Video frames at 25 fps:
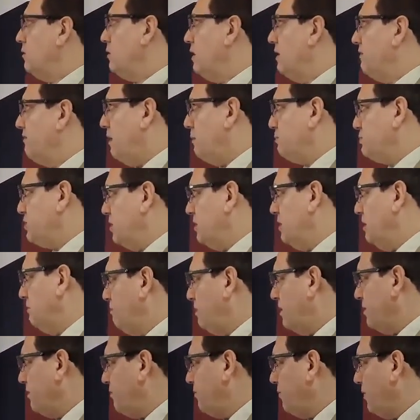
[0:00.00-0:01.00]
We have option
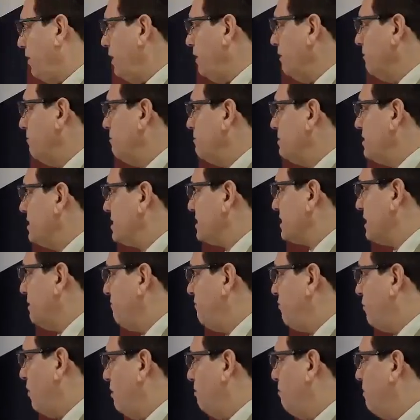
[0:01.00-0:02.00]
number 3. Just
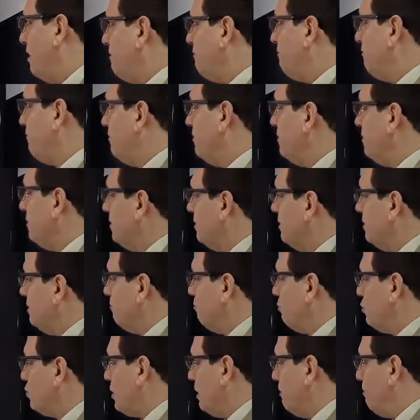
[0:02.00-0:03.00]
come from above,
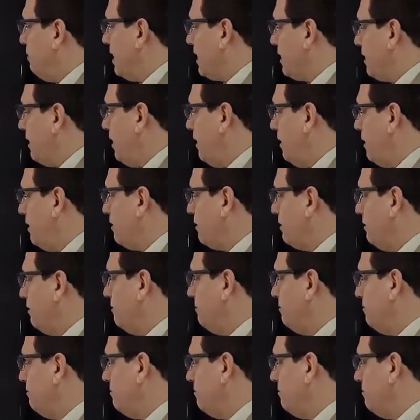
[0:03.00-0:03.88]
put a block here,